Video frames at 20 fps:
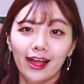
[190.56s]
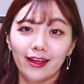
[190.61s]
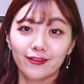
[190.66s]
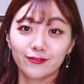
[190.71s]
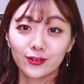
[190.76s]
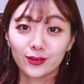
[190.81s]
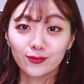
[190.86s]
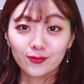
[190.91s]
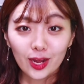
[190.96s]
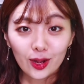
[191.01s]
And
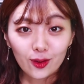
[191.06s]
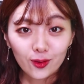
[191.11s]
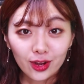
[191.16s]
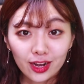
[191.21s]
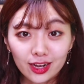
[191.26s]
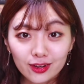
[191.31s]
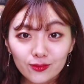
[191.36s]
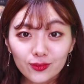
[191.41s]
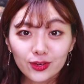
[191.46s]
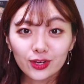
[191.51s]
from now
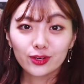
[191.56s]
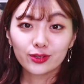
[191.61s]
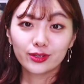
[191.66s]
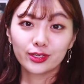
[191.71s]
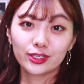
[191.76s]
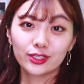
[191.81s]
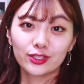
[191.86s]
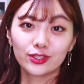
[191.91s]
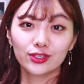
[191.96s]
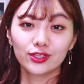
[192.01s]
on, we are
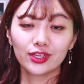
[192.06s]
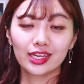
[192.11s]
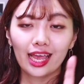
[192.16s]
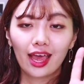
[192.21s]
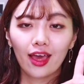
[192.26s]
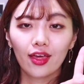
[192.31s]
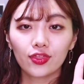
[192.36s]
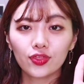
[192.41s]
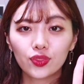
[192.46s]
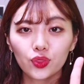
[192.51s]
going to look
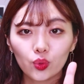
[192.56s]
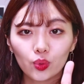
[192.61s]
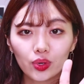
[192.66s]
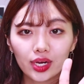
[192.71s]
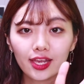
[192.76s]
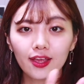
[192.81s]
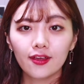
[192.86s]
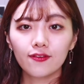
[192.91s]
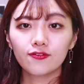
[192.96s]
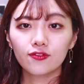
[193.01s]
at
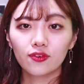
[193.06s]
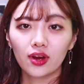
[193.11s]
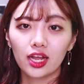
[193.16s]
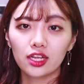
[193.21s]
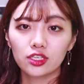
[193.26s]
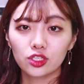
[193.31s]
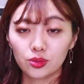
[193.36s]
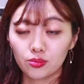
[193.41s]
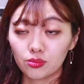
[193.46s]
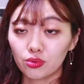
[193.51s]
3
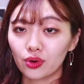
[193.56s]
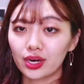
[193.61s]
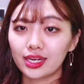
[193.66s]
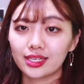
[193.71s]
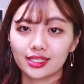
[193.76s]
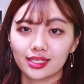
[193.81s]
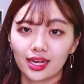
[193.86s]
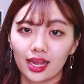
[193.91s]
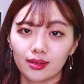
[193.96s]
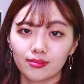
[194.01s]
French
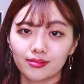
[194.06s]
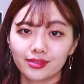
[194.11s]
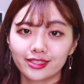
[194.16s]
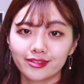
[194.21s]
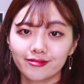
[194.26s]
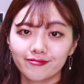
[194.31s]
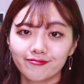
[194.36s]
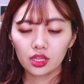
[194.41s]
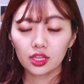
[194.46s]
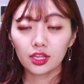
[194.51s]
brand
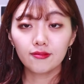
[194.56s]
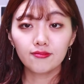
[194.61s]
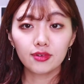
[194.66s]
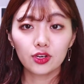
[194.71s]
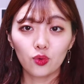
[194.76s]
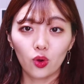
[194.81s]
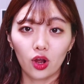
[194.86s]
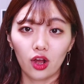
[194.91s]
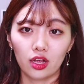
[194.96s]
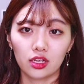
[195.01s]
names.
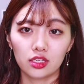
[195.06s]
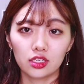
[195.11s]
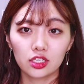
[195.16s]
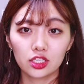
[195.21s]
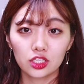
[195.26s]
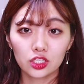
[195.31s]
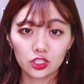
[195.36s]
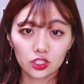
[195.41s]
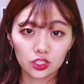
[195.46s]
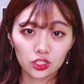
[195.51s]
Number 1,
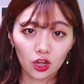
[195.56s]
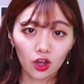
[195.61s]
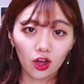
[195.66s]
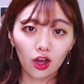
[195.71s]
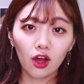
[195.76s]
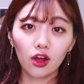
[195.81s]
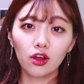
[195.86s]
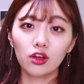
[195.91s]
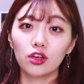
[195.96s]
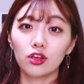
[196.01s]

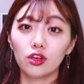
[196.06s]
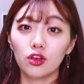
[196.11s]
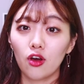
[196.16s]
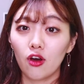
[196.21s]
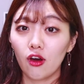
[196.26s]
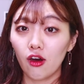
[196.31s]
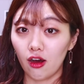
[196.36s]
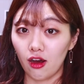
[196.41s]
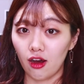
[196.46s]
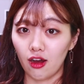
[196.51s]
Saint
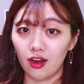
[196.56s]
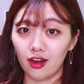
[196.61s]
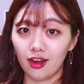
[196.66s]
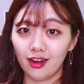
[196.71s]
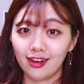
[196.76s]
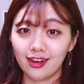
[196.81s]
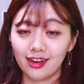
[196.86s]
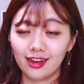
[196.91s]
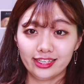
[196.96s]
Laurent.